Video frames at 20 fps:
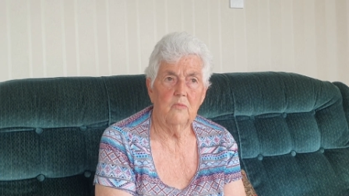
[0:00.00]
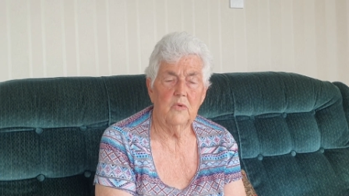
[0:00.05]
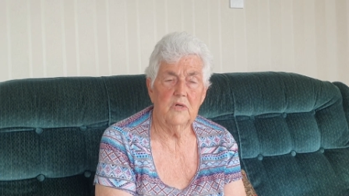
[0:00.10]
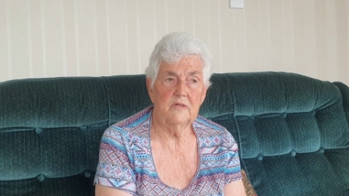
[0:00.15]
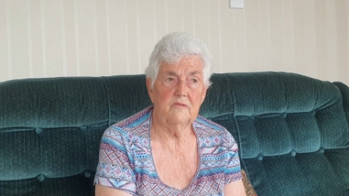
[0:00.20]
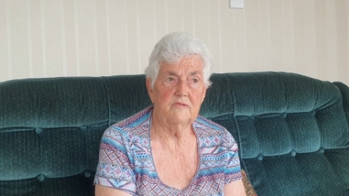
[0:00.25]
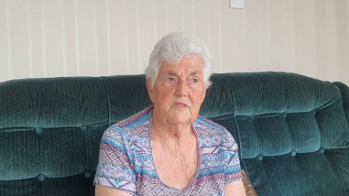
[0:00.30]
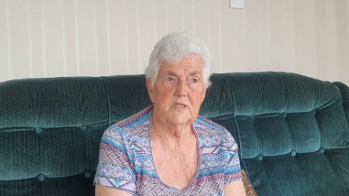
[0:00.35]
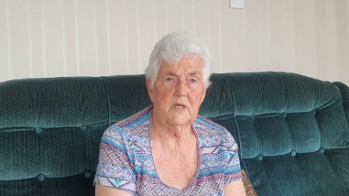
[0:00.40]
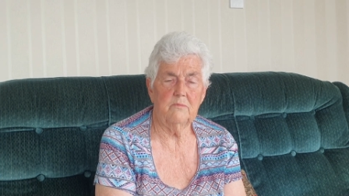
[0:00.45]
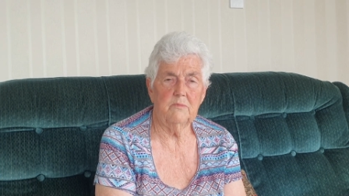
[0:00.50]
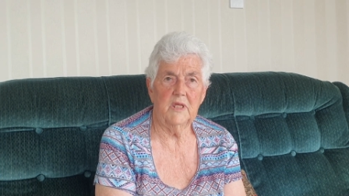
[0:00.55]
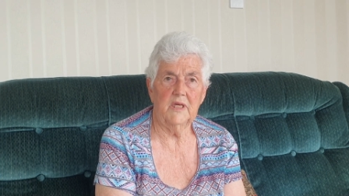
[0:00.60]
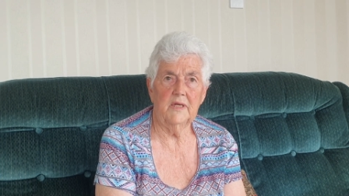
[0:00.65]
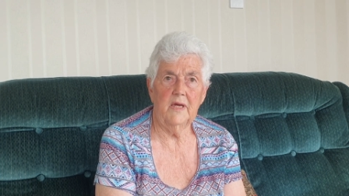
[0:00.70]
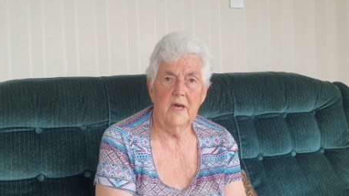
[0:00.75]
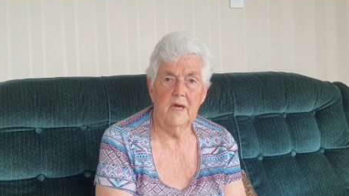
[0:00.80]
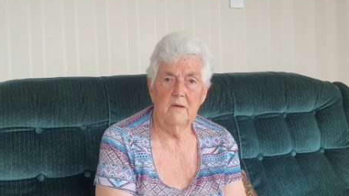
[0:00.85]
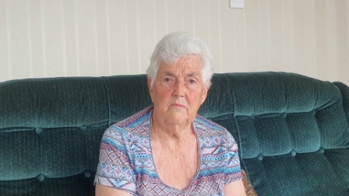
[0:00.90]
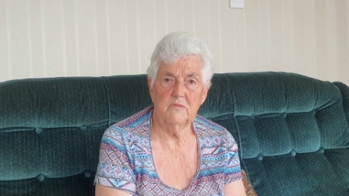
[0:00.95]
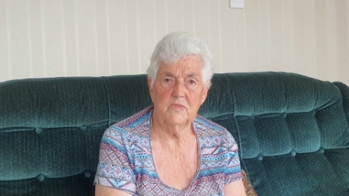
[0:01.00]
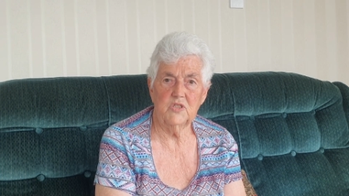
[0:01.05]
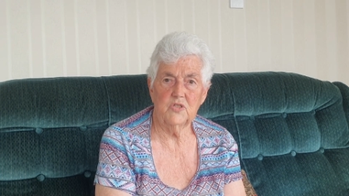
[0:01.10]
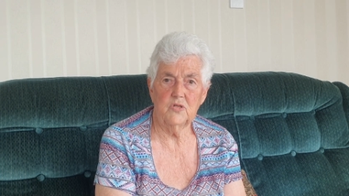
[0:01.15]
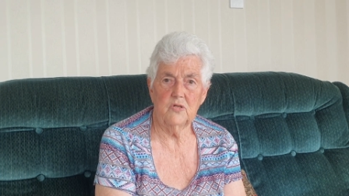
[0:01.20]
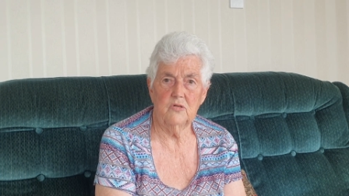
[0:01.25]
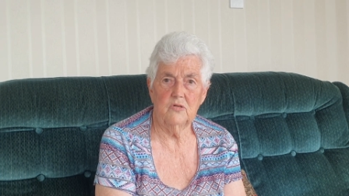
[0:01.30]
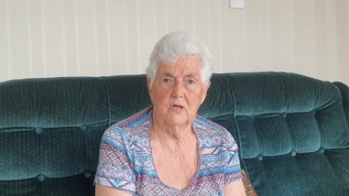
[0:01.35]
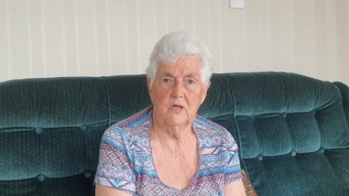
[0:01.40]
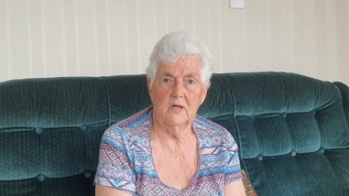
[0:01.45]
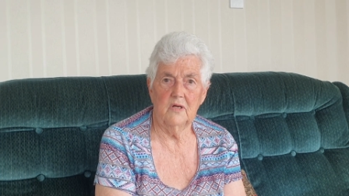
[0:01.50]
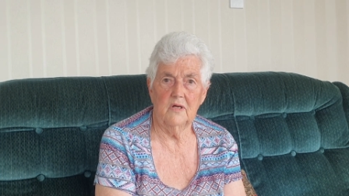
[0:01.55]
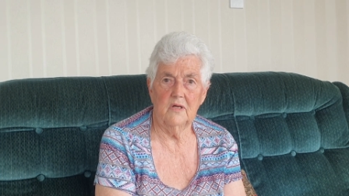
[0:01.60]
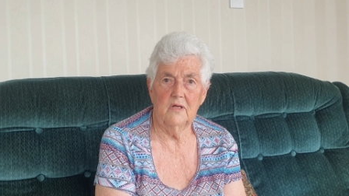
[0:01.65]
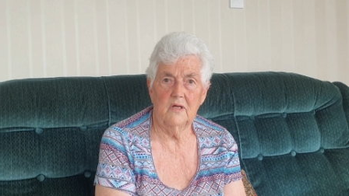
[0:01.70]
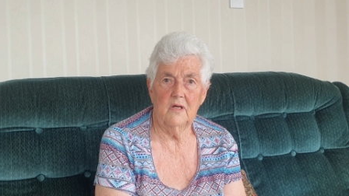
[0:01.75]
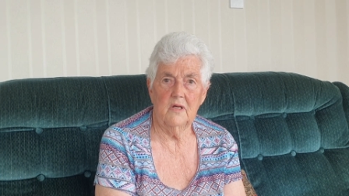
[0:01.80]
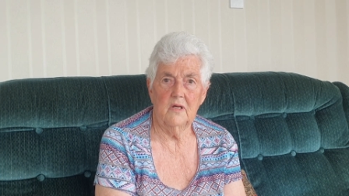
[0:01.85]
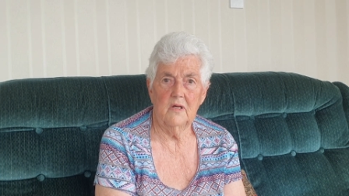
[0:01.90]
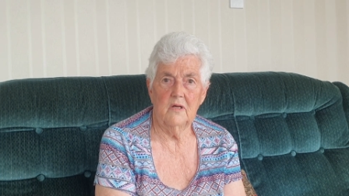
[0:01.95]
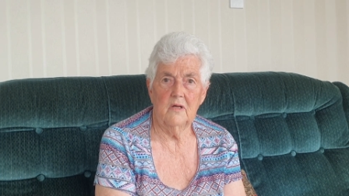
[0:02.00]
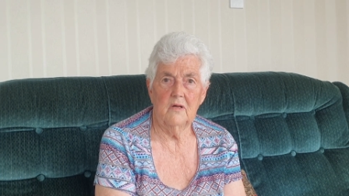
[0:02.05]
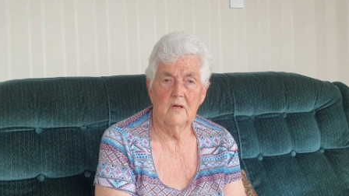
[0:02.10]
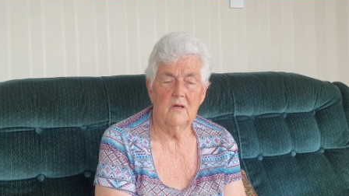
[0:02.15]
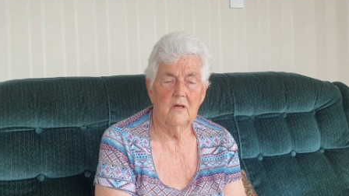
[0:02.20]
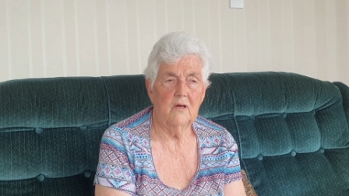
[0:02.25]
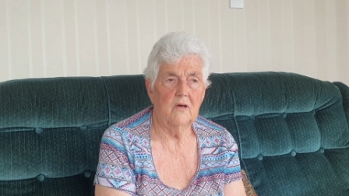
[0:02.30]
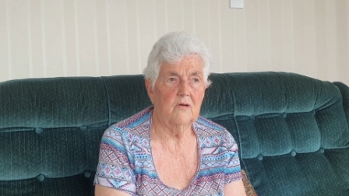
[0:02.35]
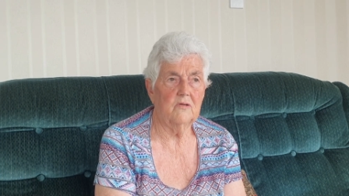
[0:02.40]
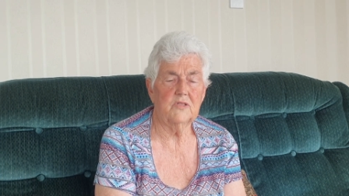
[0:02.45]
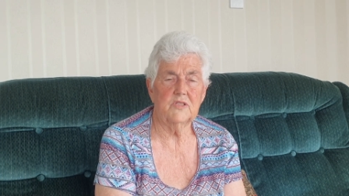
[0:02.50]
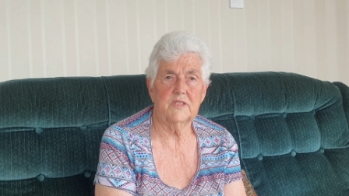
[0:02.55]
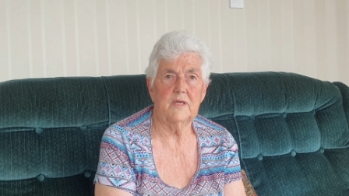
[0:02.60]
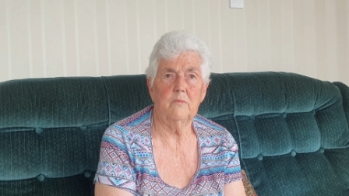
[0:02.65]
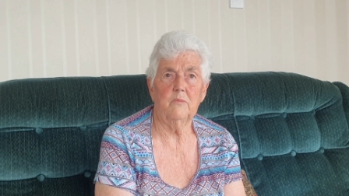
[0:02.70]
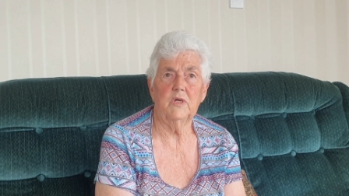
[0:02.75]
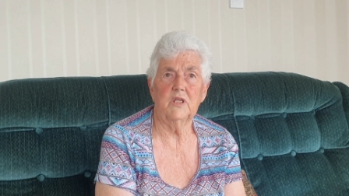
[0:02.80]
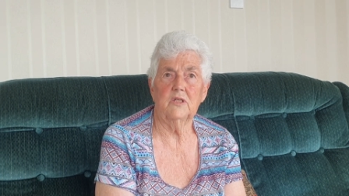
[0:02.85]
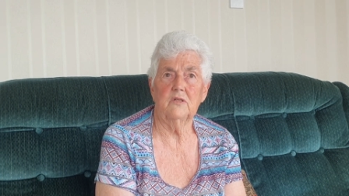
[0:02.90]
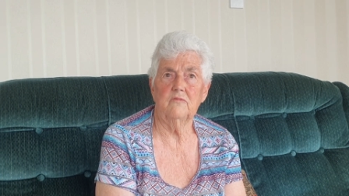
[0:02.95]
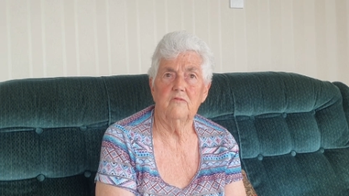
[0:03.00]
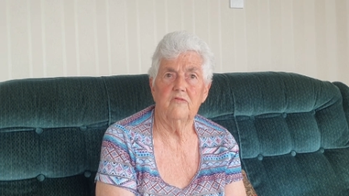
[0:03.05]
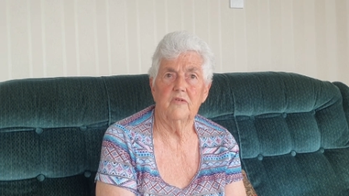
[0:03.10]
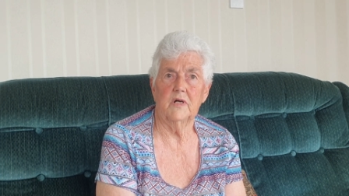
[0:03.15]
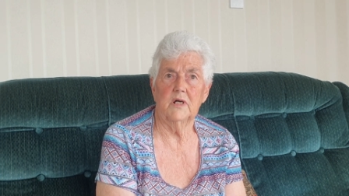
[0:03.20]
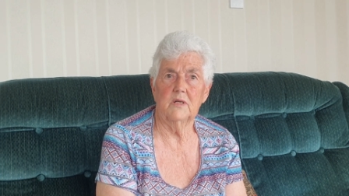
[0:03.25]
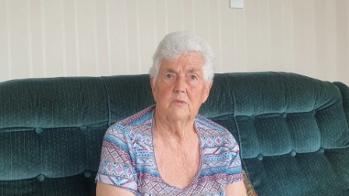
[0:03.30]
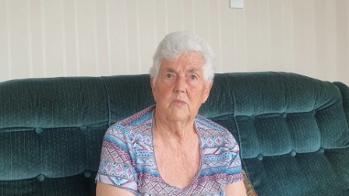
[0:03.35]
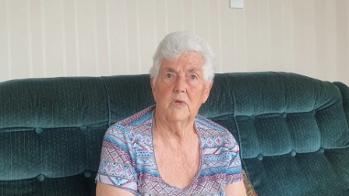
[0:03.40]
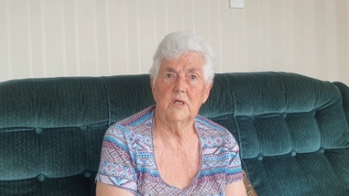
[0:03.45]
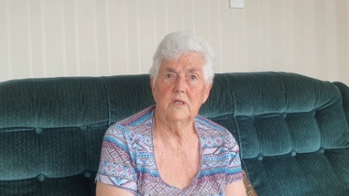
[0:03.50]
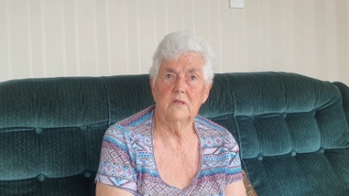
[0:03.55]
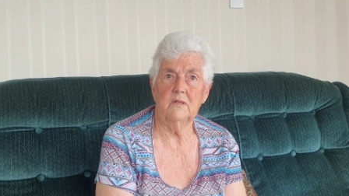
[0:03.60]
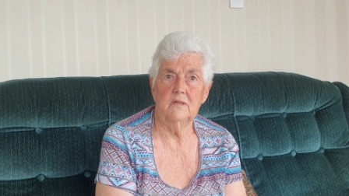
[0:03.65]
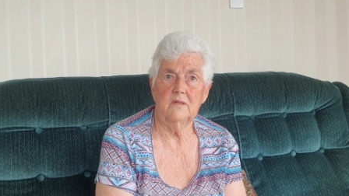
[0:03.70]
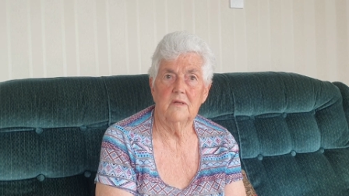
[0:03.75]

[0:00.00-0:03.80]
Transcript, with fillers: what if something happens to you? Or someone would find me.